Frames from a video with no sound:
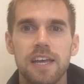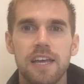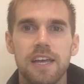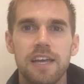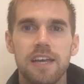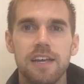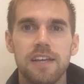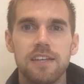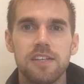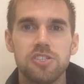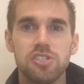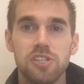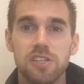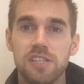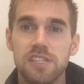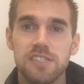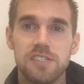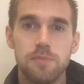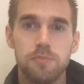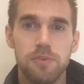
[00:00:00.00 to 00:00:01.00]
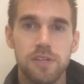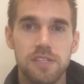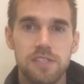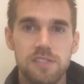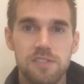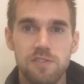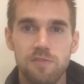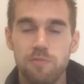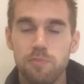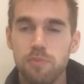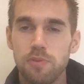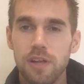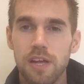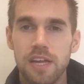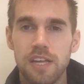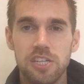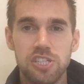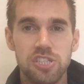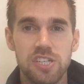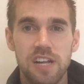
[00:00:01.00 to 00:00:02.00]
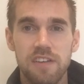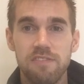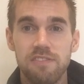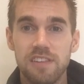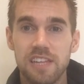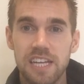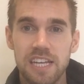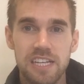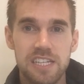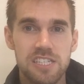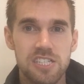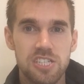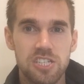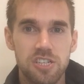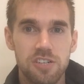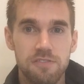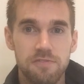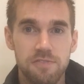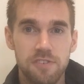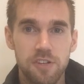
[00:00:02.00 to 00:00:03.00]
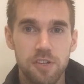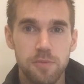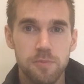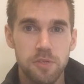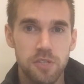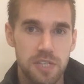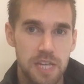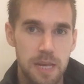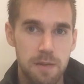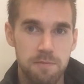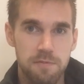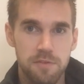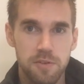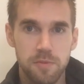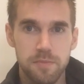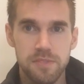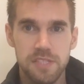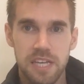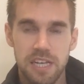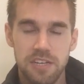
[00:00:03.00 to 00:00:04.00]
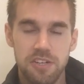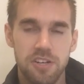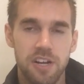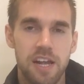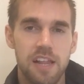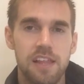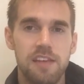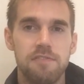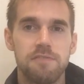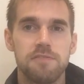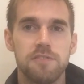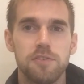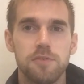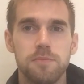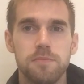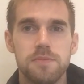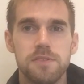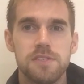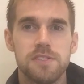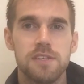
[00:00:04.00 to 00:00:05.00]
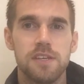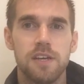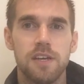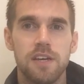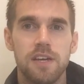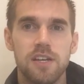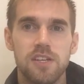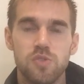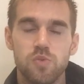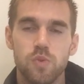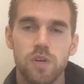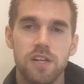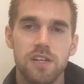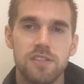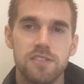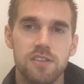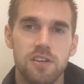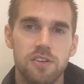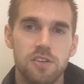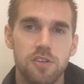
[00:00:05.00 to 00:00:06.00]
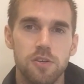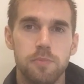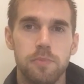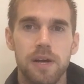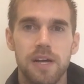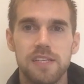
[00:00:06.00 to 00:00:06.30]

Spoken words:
and it should list the places you've played. It should have links to your film, your game films, and your highlight films, as well as all your